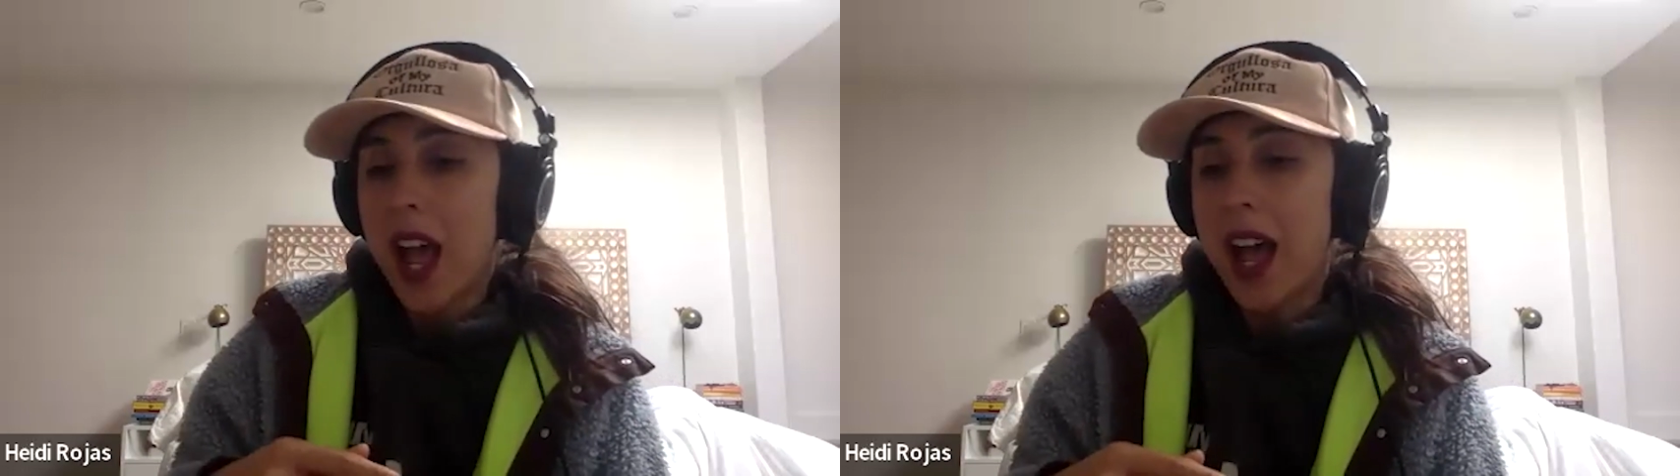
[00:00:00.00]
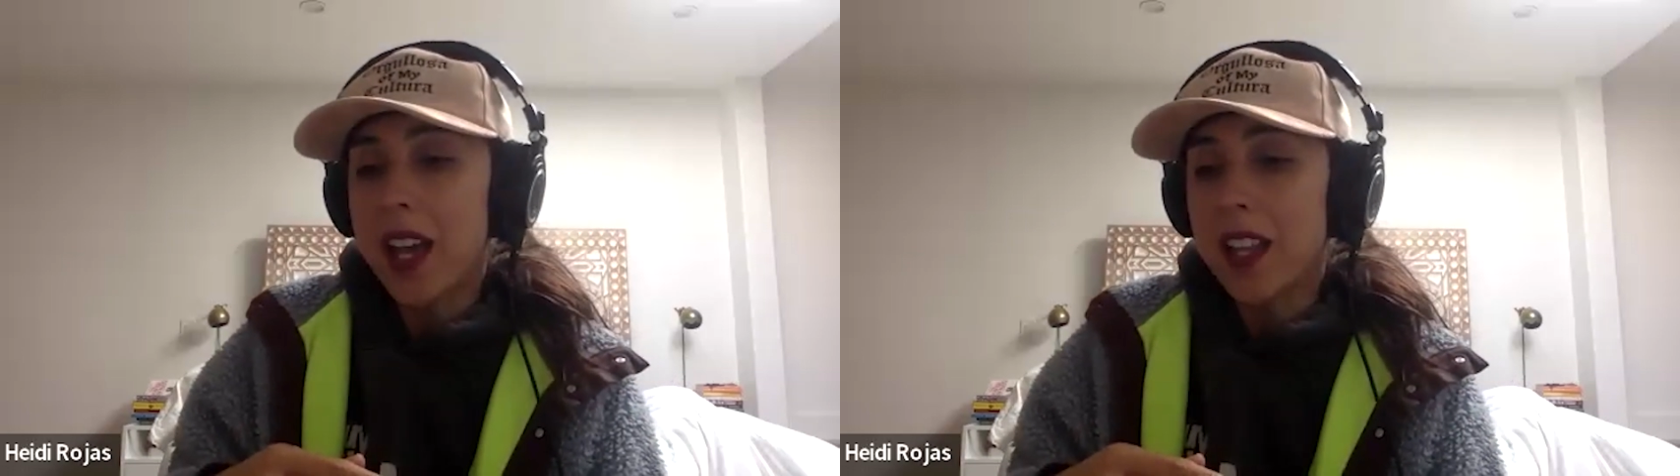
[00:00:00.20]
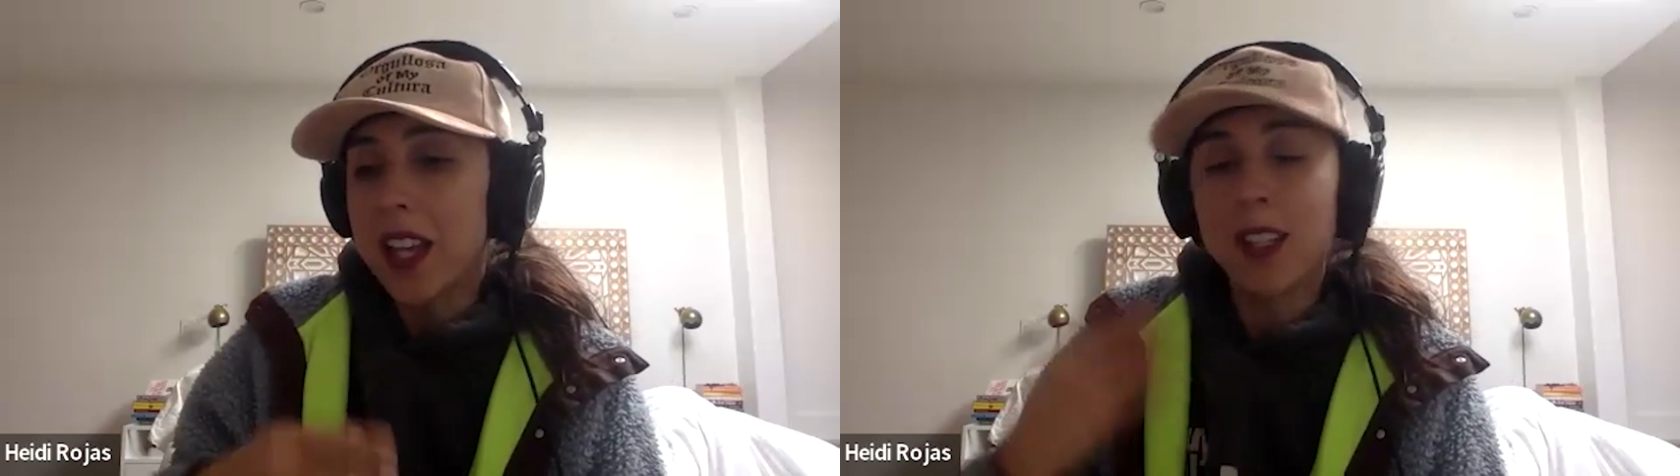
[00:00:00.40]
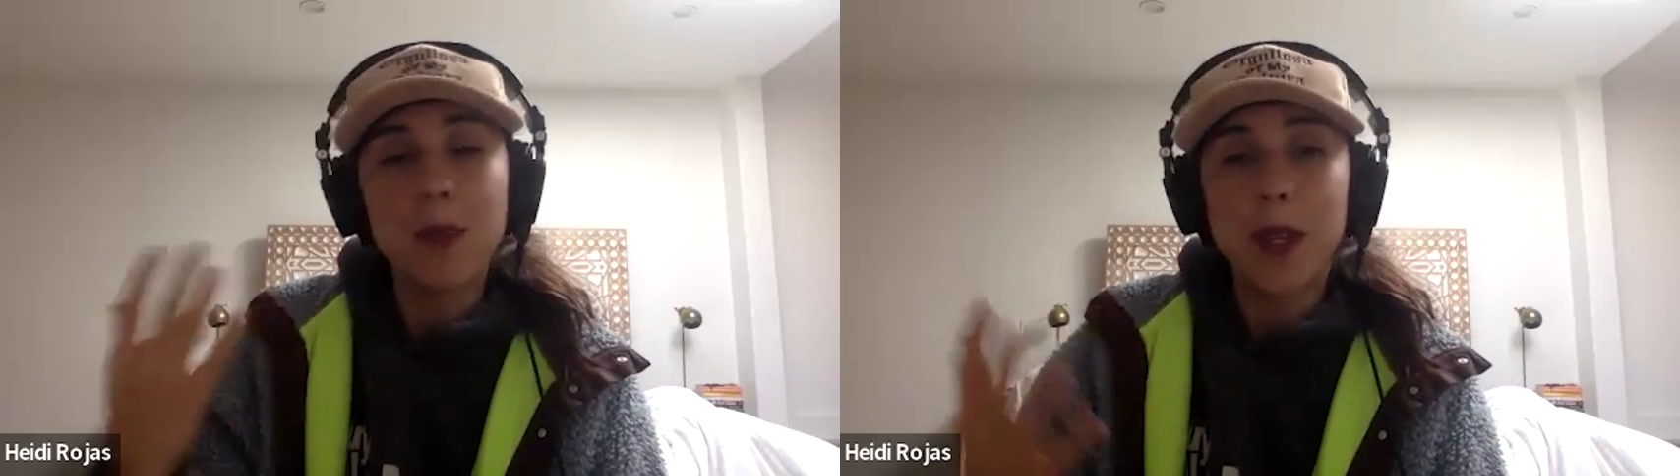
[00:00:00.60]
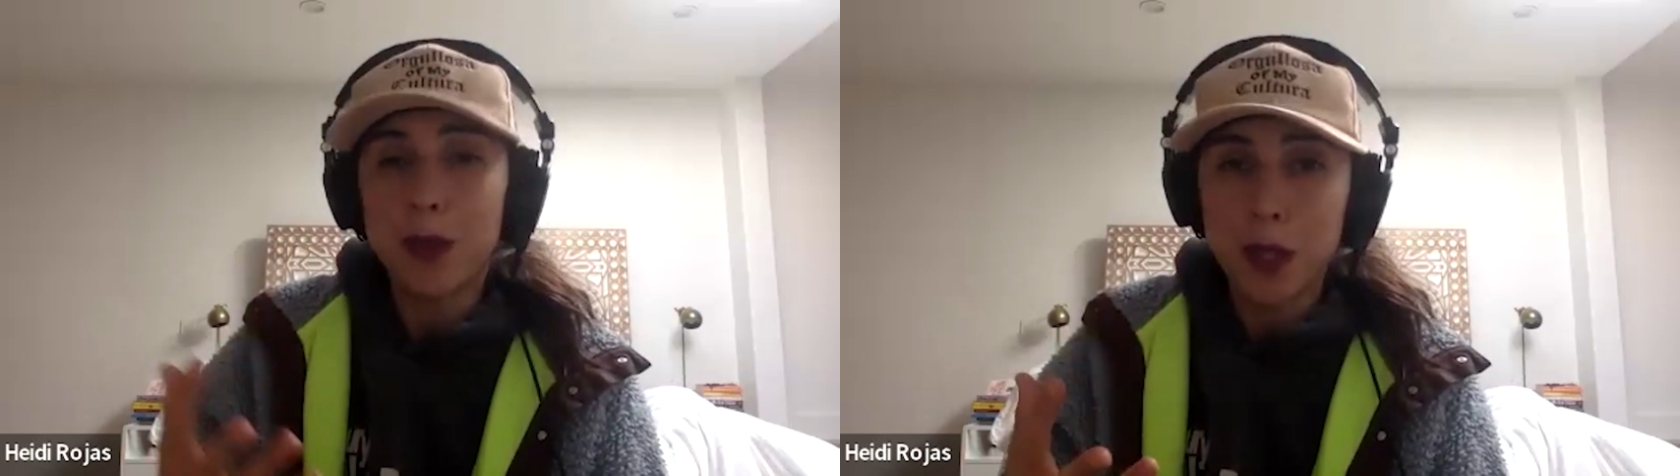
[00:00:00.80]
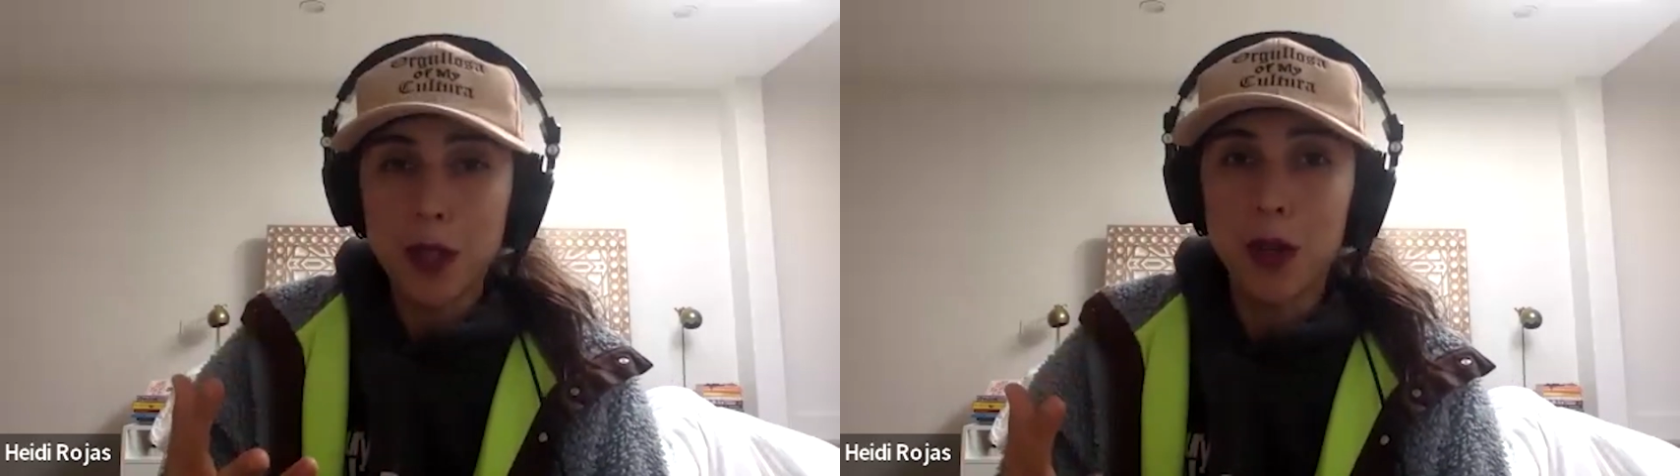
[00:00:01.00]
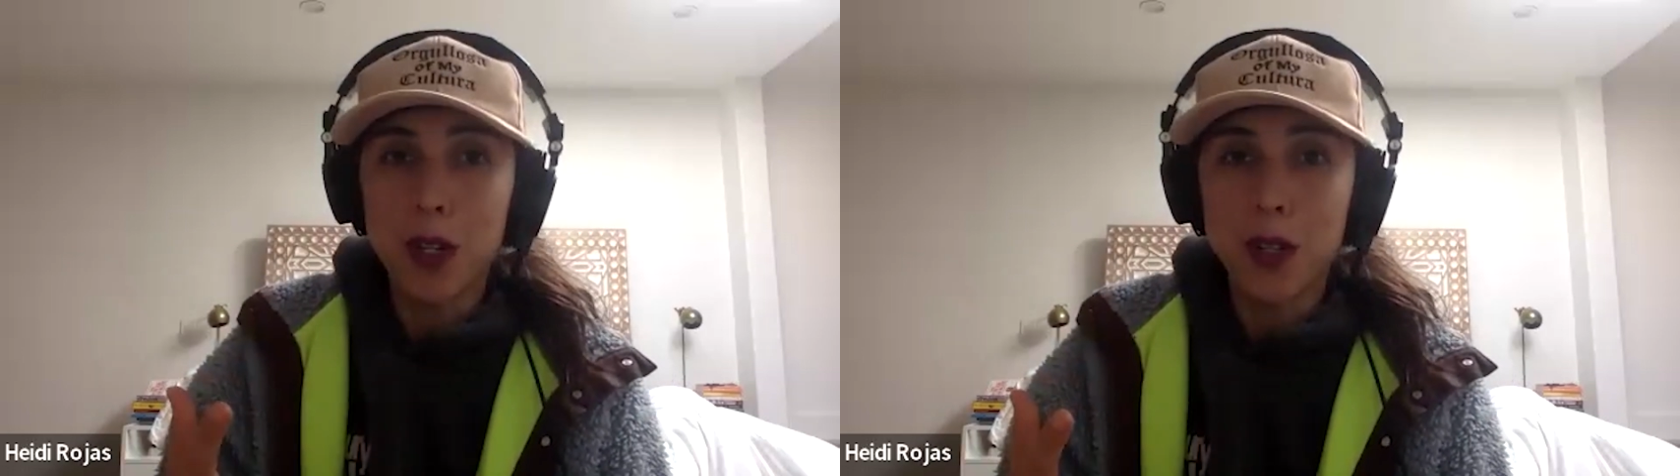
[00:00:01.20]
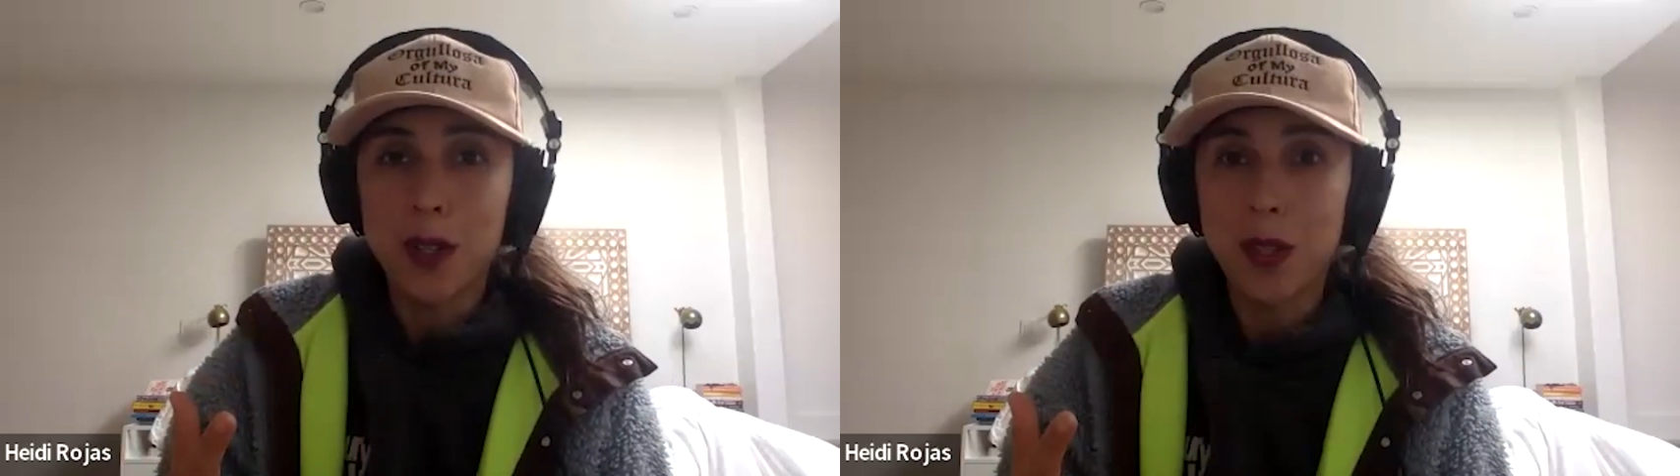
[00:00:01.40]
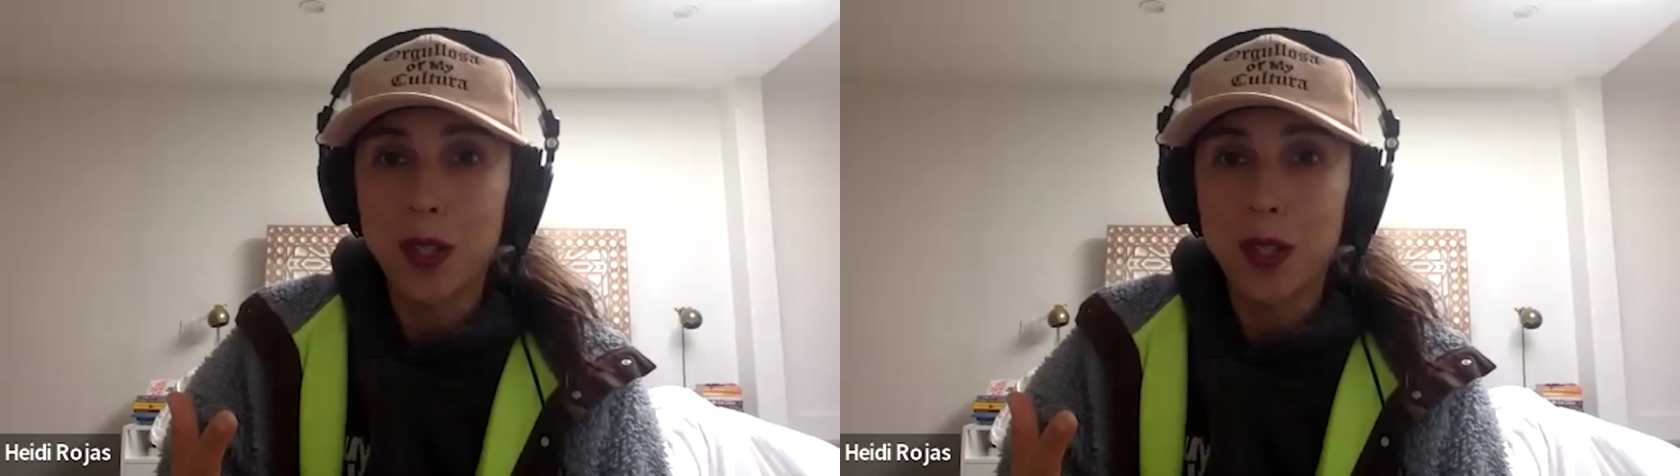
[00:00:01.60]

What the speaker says: I like to be a resource,